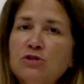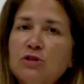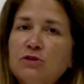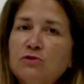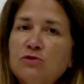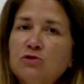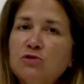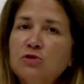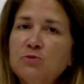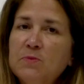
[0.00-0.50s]

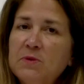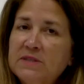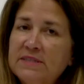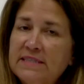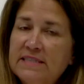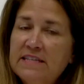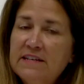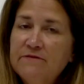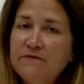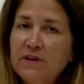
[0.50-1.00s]
Those are
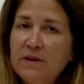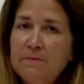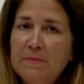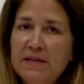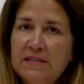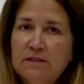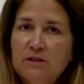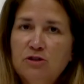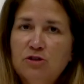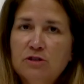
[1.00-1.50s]
specific
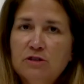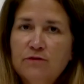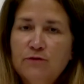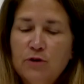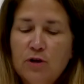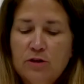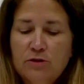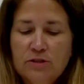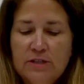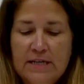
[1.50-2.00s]
messages
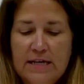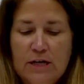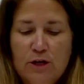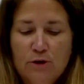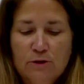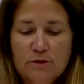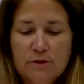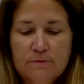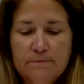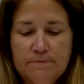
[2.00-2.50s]
for our
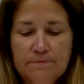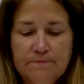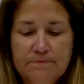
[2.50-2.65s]
seniors.